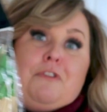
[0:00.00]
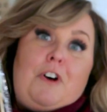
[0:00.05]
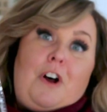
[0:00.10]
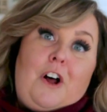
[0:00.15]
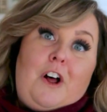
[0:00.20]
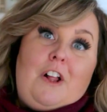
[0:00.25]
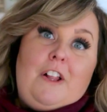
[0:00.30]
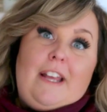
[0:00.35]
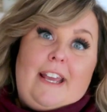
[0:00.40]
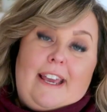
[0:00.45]

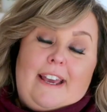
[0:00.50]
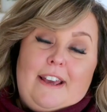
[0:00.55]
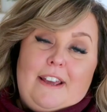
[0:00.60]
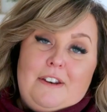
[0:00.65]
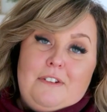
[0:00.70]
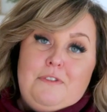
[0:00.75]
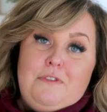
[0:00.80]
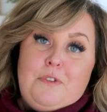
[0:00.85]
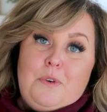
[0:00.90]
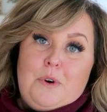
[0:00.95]
fall
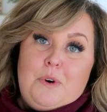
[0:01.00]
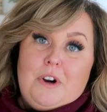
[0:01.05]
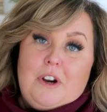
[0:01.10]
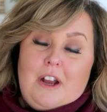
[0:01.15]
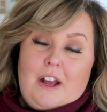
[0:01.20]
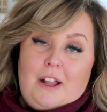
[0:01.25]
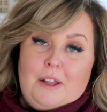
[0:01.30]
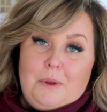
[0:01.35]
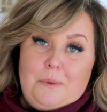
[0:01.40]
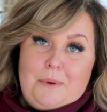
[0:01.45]
and for
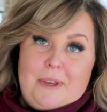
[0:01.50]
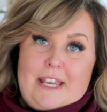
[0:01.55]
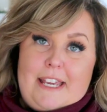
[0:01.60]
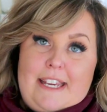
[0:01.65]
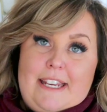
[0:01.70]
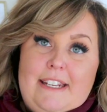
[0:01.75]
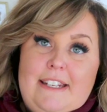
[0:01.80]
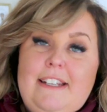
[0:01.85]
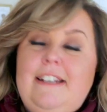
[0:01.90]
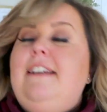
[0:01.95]

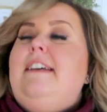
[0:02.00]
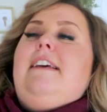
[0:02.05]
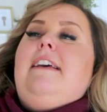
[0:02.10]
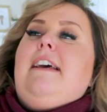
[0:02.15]
Halloween.